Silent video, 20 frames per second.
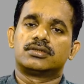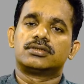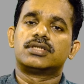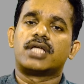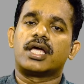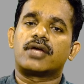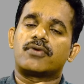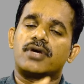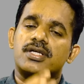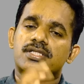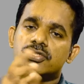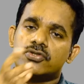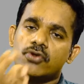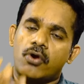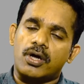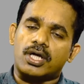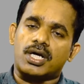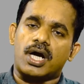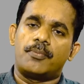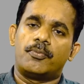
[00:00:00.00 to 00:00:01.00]
there was
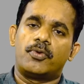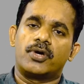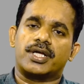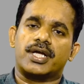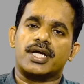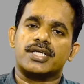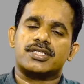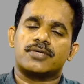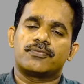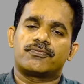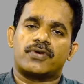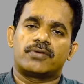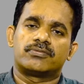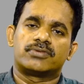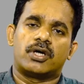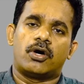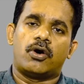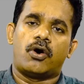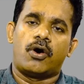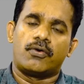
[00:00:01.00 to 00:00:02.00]
no communication from
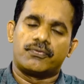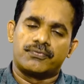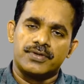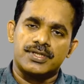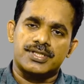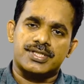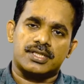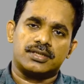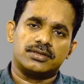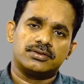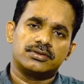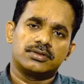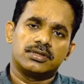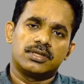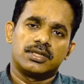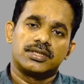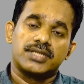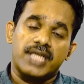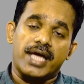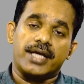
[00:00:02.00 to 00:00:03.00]
the officer,
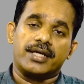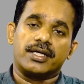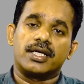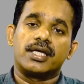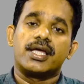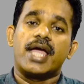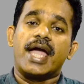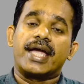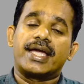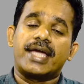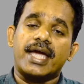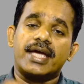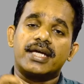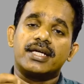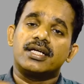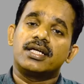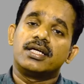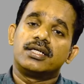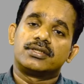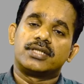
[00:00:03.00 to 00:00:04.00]
then
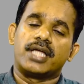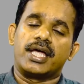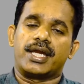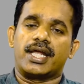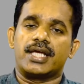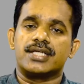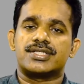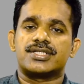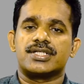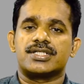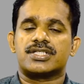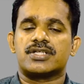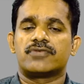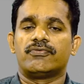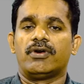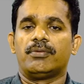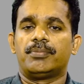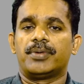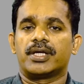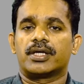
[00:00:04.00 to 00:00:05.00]
again the registration
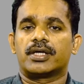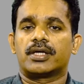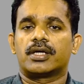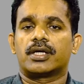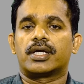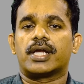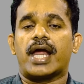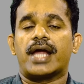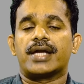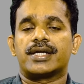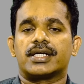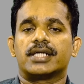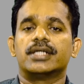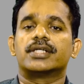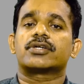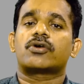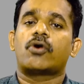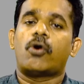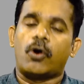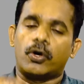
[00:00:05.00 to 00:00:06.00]
will be
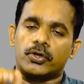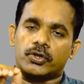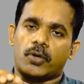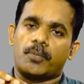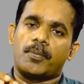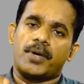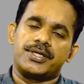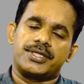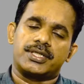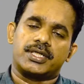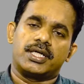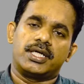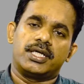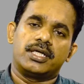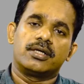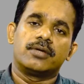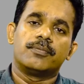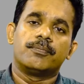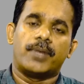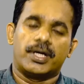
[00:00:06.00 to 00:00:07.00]
granted
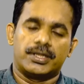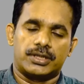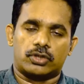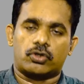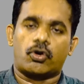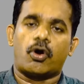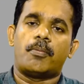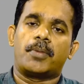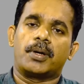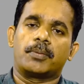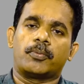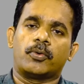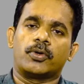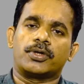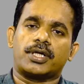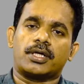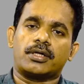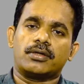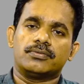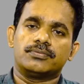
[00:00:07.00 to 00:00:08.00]
automatically by the common
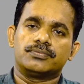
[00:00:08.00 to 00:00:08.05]
portal.